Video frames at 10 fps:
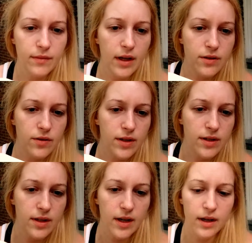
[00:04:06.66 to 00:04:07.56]
As you can
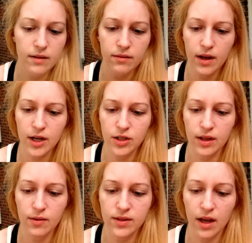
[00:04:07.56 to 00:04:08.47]
see, actually
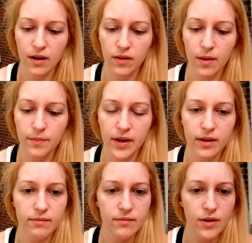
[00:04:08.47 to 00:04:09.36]
that was kind of lumpy,
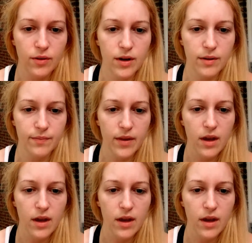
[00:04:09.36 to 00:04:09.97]
no good.